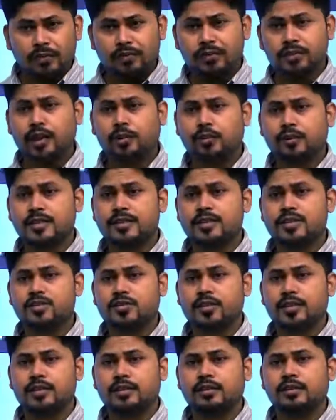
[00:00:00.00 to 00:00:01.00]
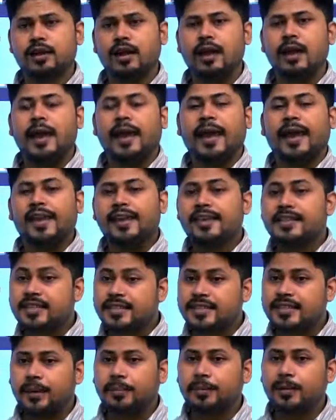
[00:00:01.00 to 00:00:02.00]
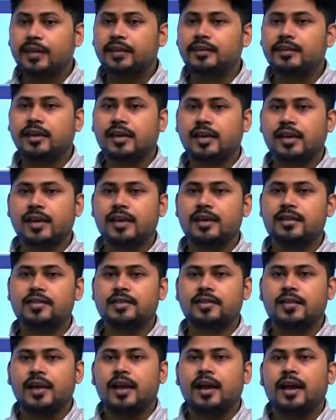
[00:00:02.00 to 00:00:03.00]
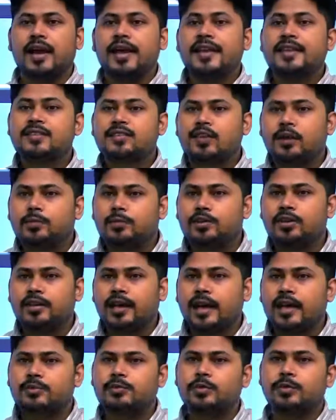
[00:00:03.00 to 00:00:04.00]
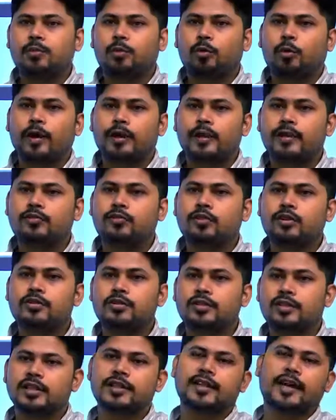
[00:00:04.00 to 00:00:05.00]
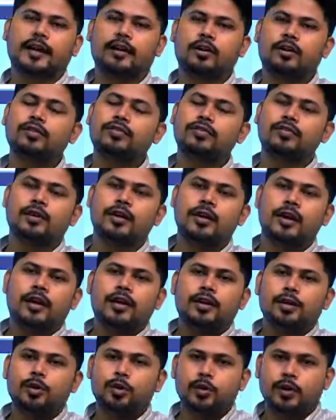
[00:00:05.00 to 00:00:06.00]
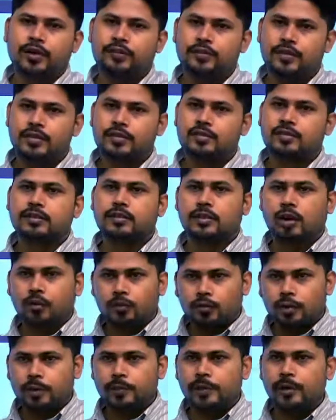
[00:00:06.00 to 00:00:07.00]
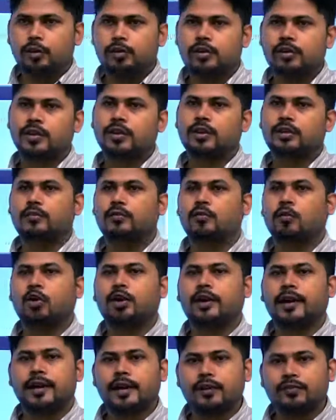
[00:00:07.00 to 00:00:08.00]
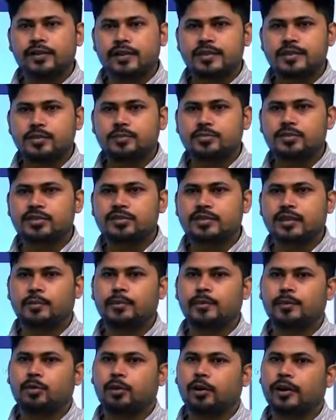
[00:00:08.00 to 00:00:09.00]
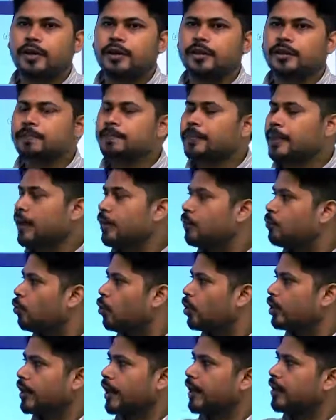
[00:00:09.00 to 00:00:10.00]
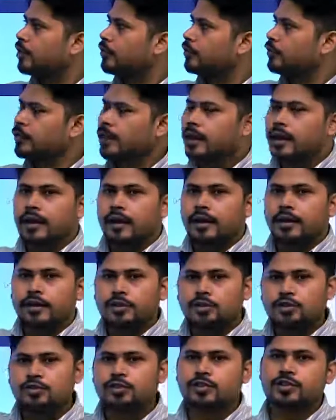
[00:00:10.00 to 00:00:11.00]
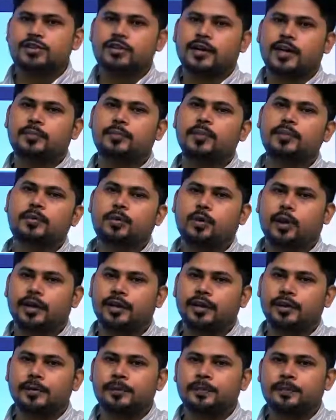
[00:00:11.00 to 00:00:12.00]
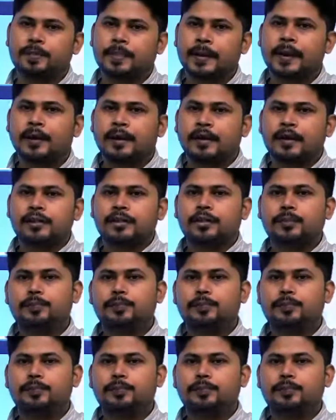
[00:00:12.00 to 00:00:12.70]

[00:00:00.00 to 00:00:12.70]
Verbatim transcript: without registration, except in the case exemption has been provided for certain kind of UAVs. Now we'll be looking at what kind of exemptions have been provided and what kind of registration have been provided. The